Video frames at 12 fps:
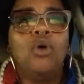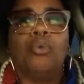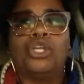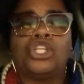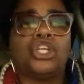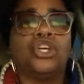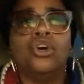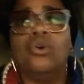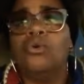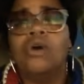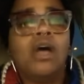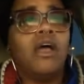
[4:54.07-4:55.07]
with
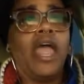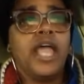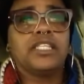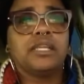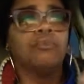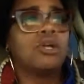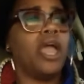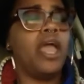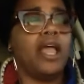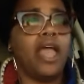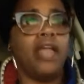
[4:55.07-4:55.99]
you and some and,